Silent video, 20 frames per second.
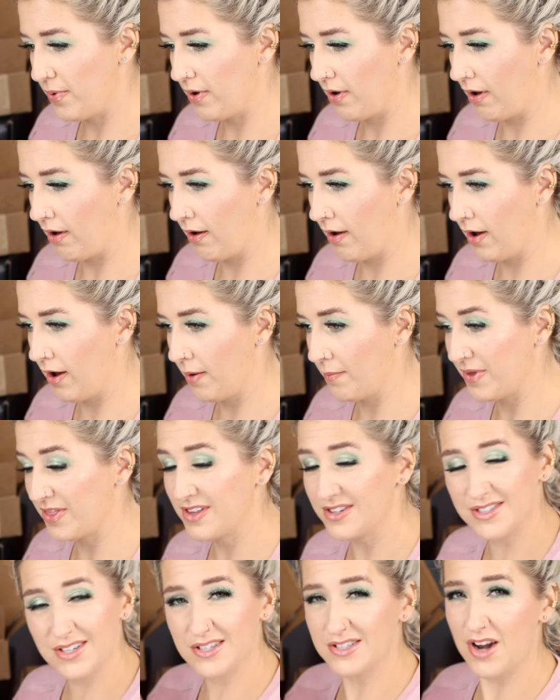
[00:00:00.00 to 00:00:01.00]

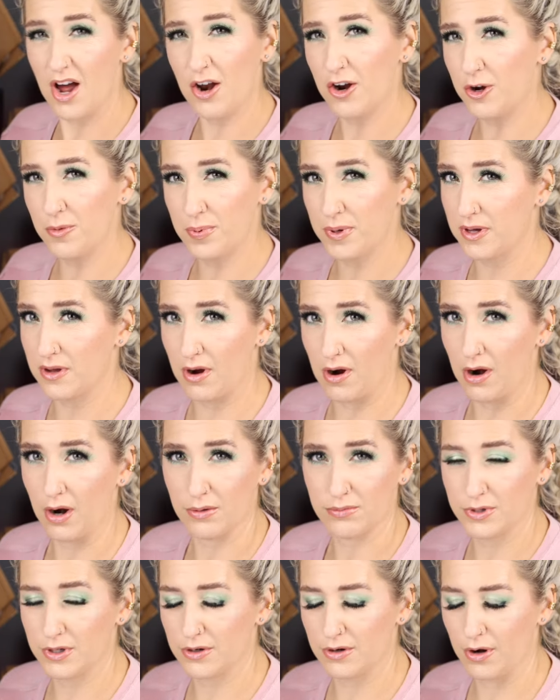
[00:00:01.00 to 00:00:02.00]
This is not all
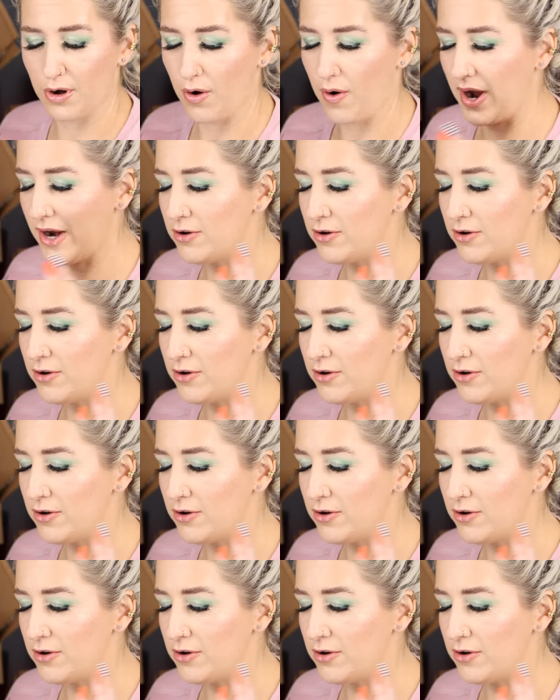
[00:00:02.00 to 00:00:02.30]
PR. No, no, no.